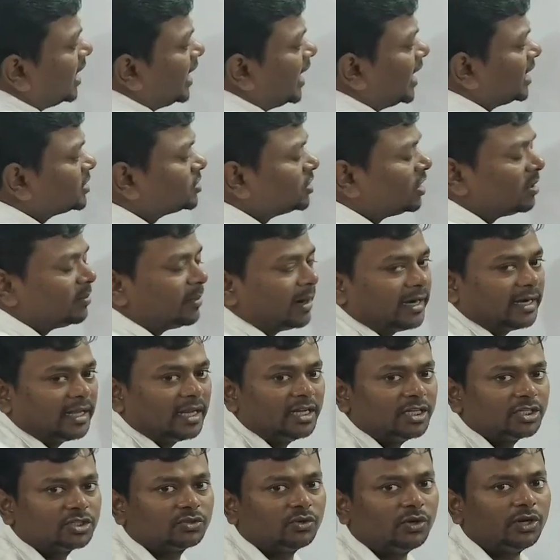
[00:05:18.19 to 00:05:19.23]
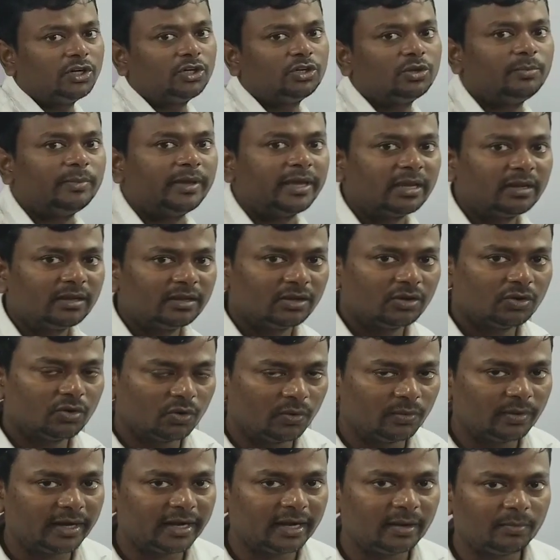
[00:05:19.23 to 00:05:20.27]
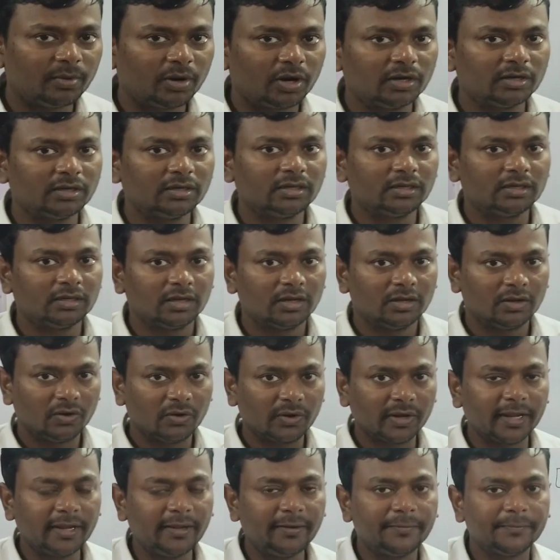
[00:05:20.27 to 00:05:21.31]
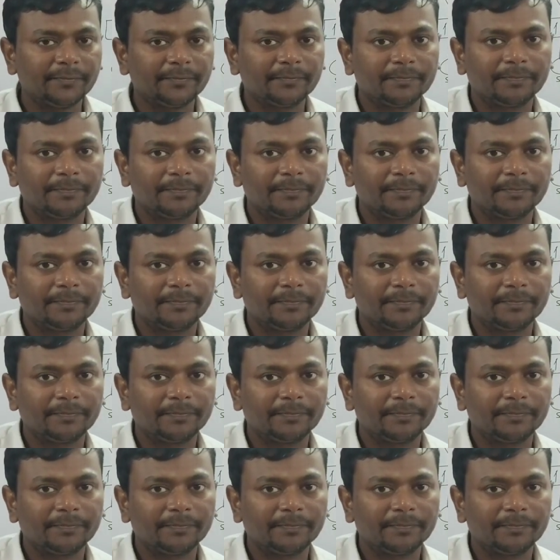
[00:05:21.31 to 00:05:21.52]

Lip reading: s orbital is going to make covalent bond. Okay.